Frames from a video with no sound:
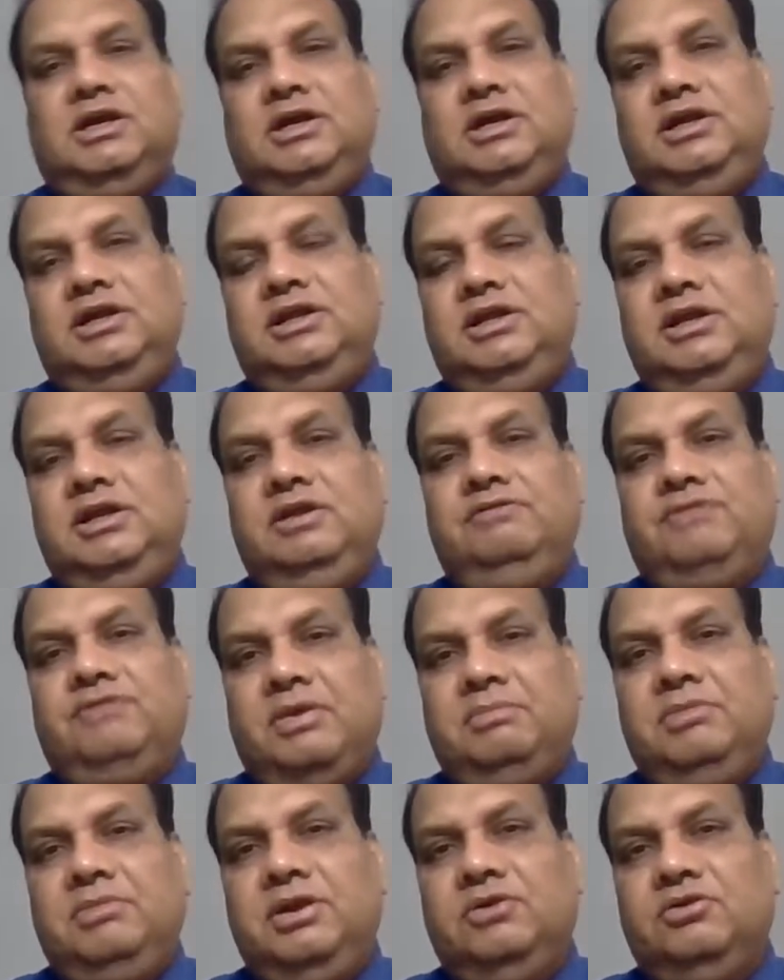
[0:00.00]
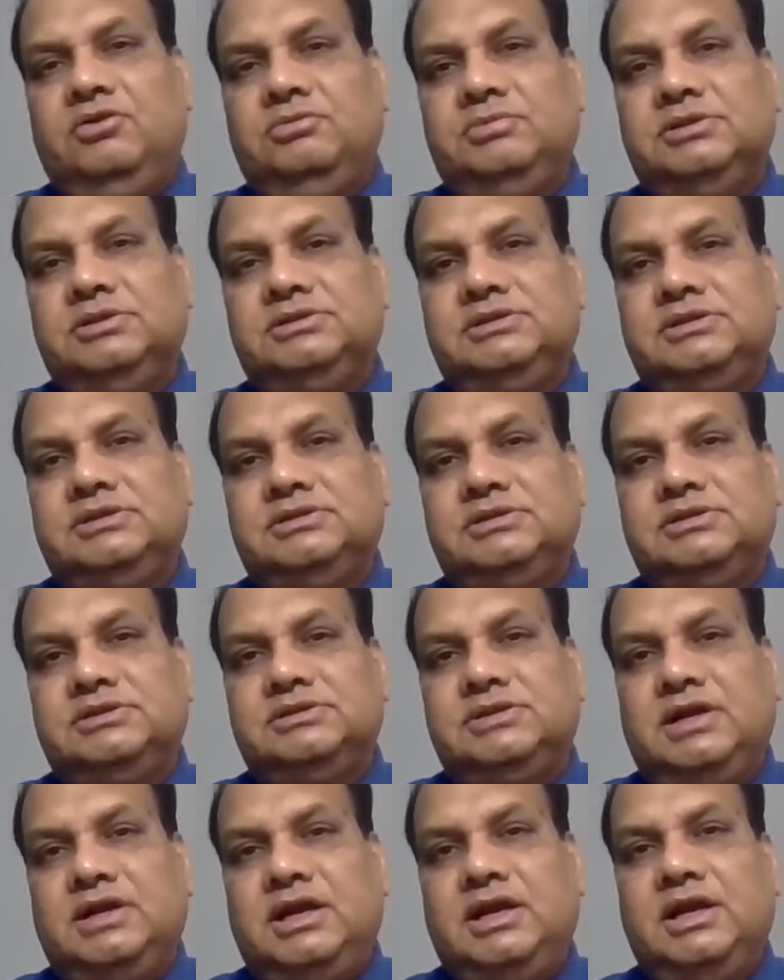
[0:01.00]
in the family-owned business is
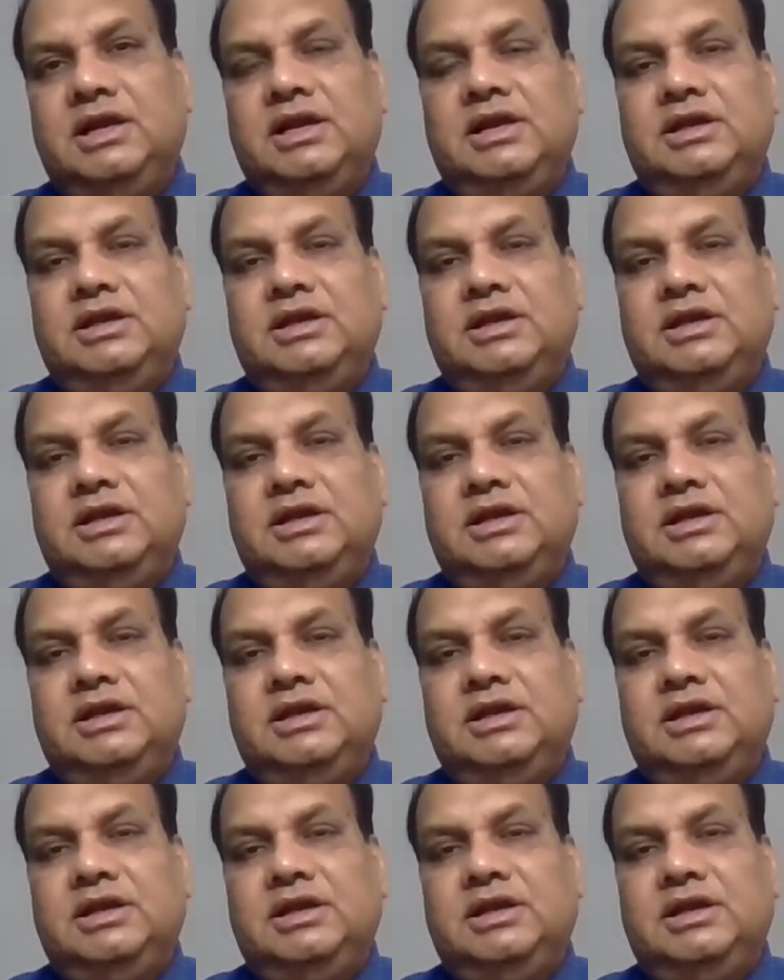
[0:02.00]
that